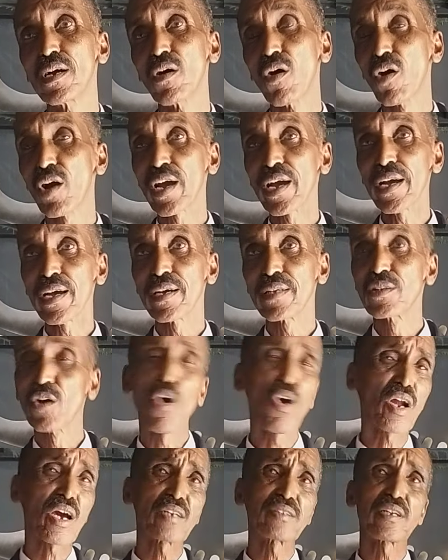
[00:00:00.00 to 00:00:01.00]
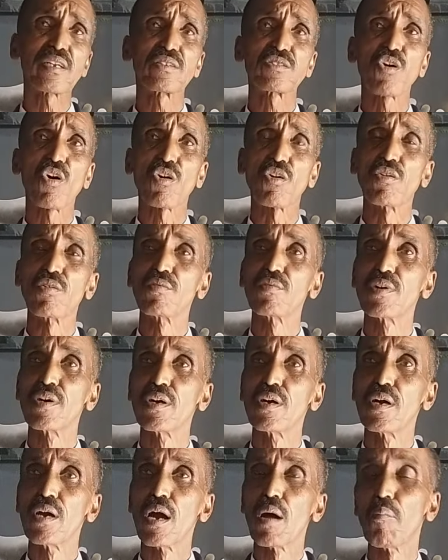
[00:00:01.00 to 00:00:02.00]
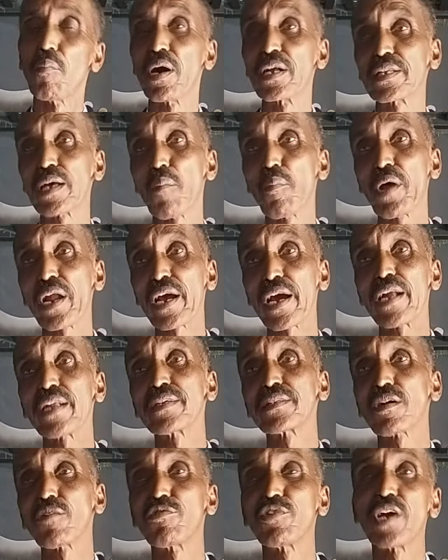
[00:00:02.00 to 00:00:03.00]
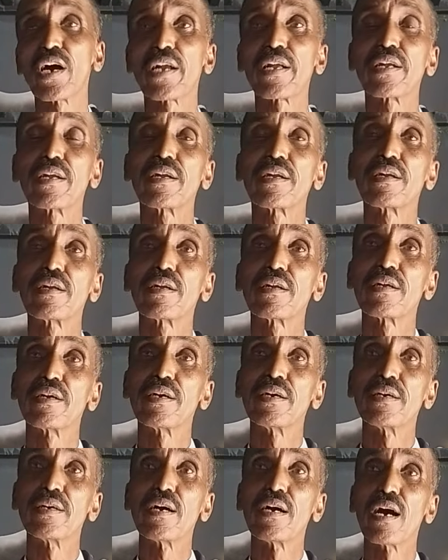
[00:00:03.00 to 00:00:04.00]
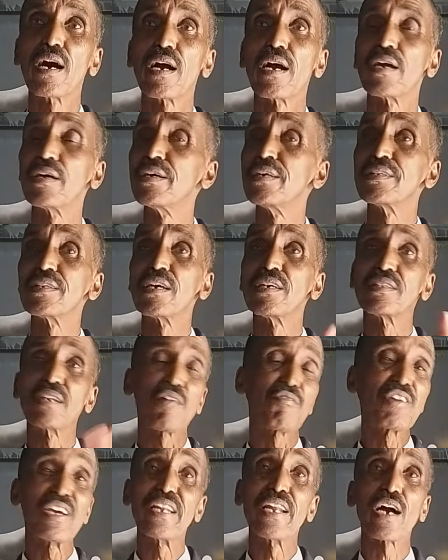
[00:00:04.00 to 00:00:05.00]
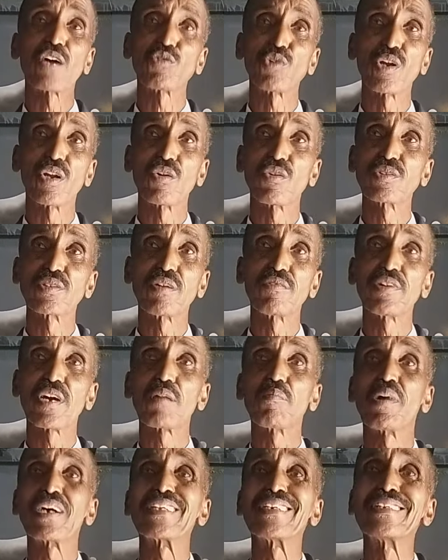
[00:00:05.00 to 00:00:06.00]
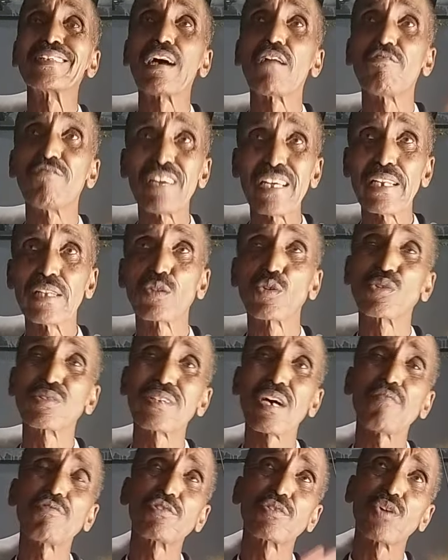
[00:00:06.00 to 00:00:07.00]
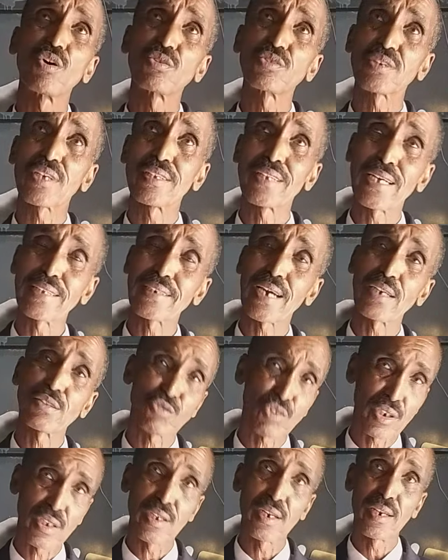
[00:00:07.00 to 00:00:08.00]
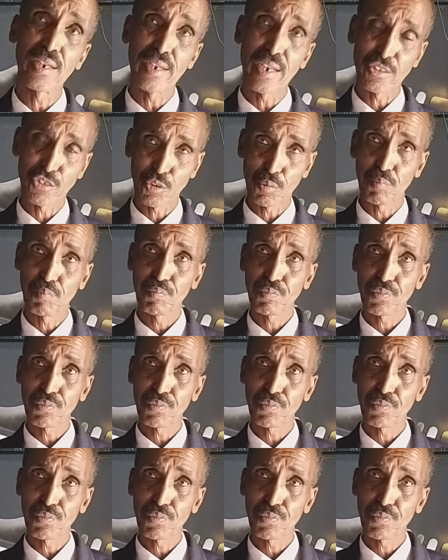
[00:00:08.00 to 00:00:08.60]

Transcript: Okay? The whole country is gone. But American interfered. Intervene to save that country leadership.